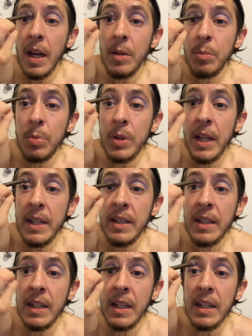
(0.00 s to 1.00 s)
and
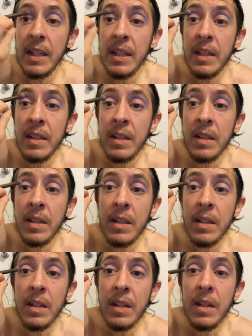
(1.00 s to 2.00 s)
blending it in
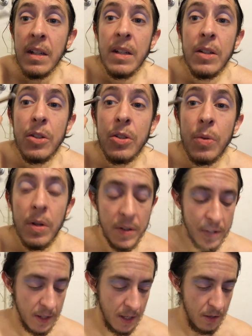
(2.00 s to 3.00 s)

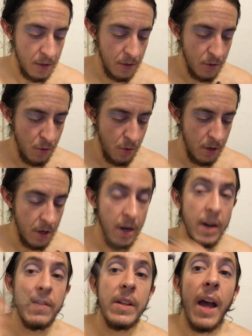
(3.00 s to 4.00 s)
towards the inner
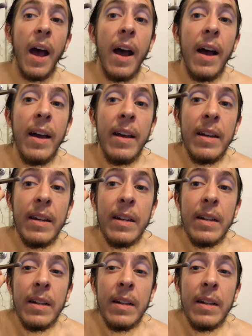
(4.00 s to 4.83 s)
corner of the eye.